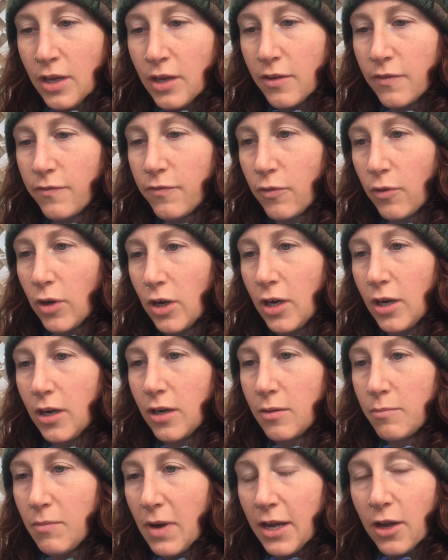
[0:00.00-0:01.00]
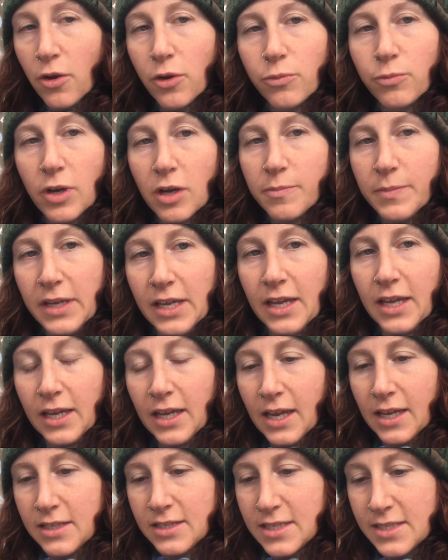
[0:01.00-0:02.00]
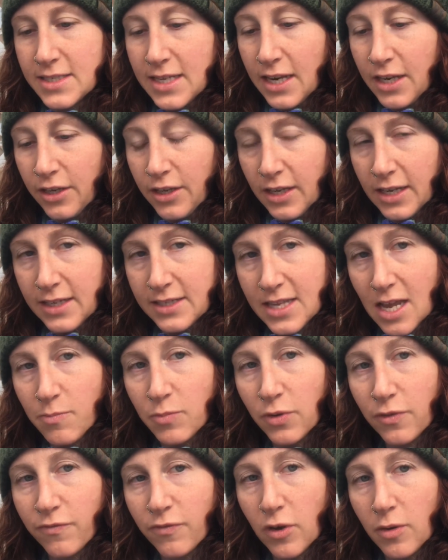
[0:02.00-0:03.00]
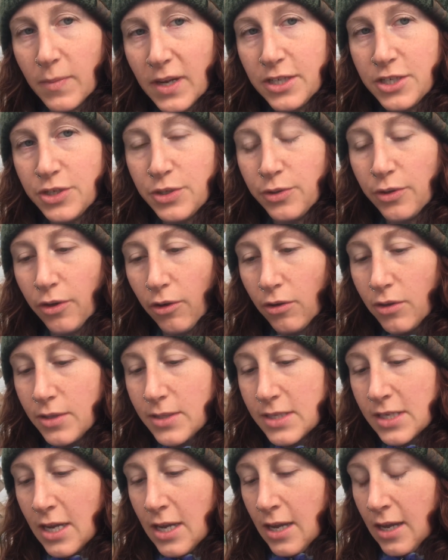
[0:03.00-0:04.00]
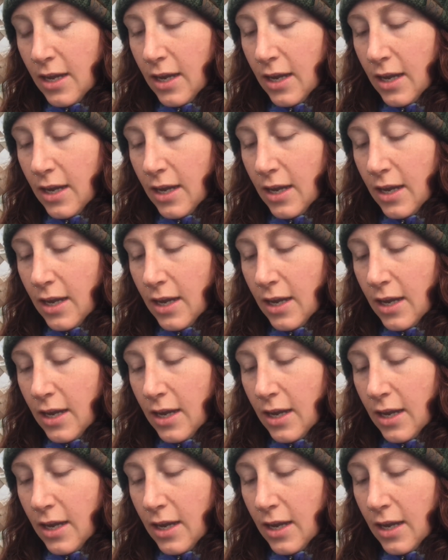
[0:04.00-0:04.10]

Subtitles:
for my own well-being and to set a good example for my two girls.